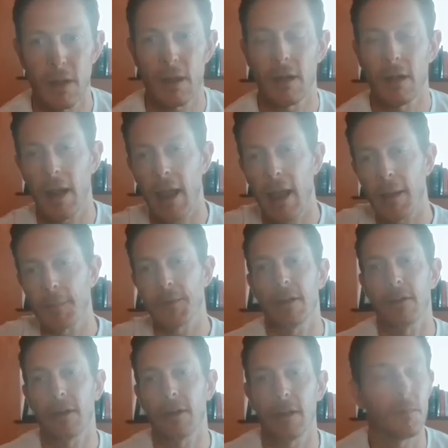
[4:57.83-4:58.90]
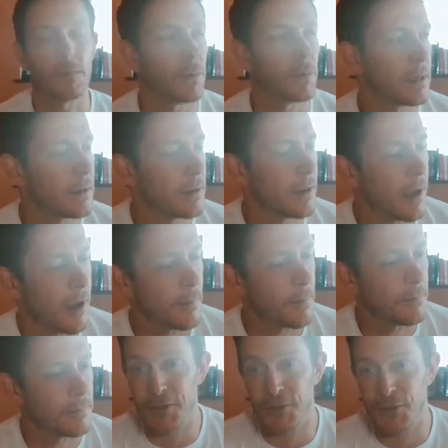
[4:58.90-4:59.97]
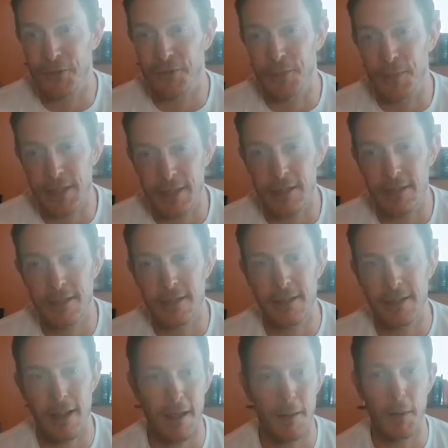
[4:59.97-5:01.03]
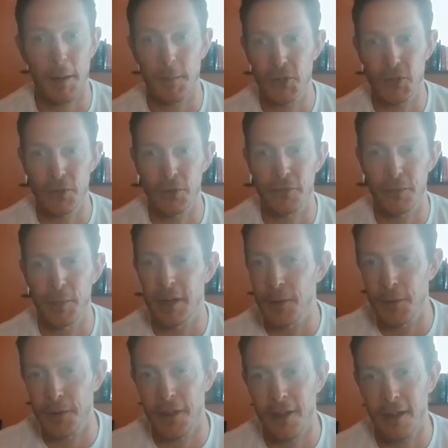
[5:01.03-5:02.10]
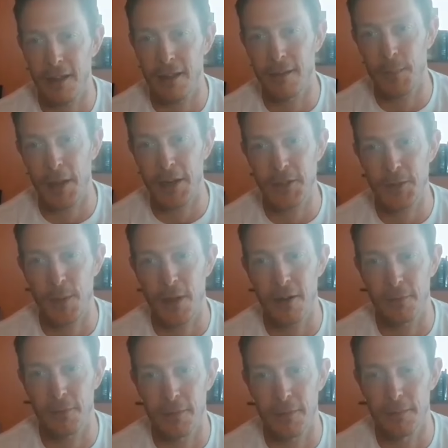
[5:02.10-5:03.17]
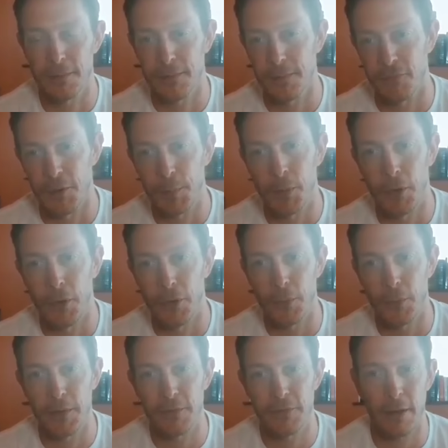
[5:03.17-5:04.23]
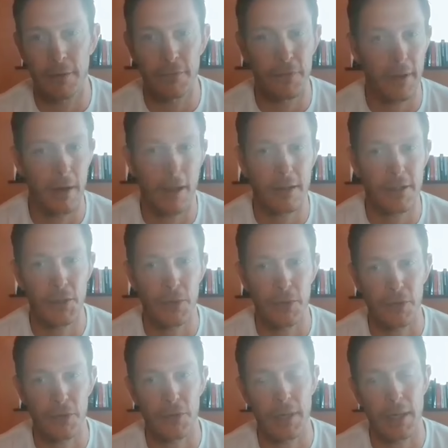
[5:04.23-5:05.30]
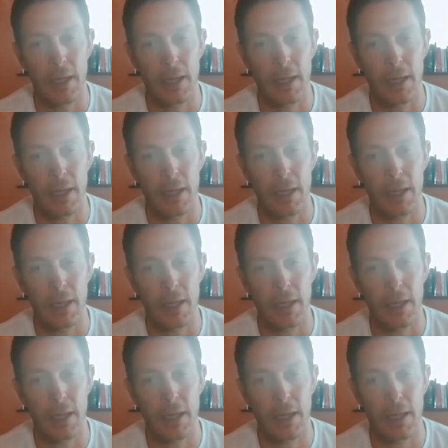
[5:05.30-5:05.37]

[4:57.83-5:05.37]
Yeah, absolutely. We a data-driven business. I'm sure you're familiar with our benchmark report that we've done for the last 2 or